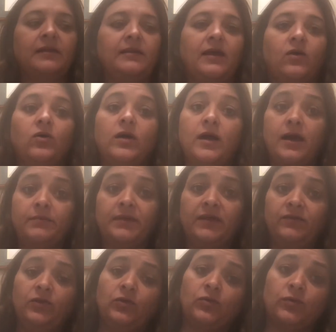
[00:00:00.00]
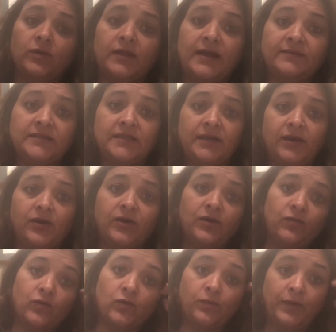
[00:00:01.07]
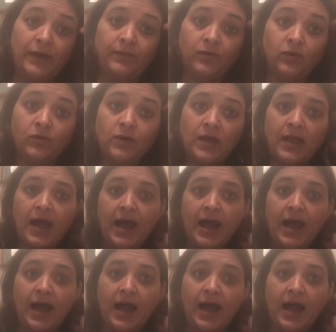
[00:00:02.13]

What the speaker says: Now, I'm giving you a real life scenario of real people.